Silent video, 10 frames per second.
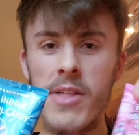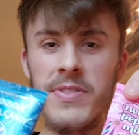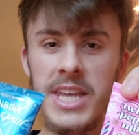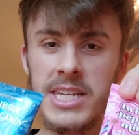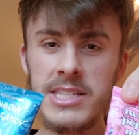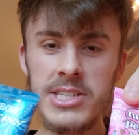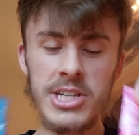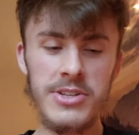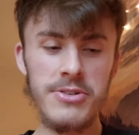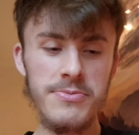these
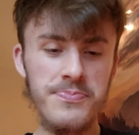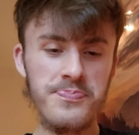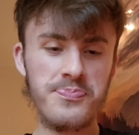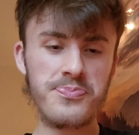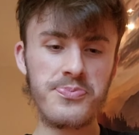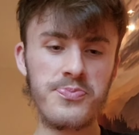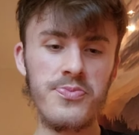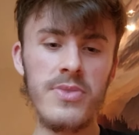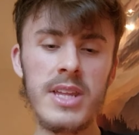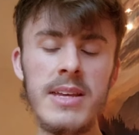two.
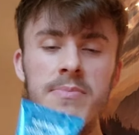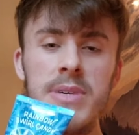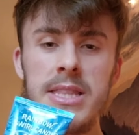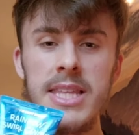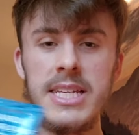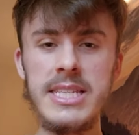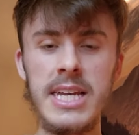But this,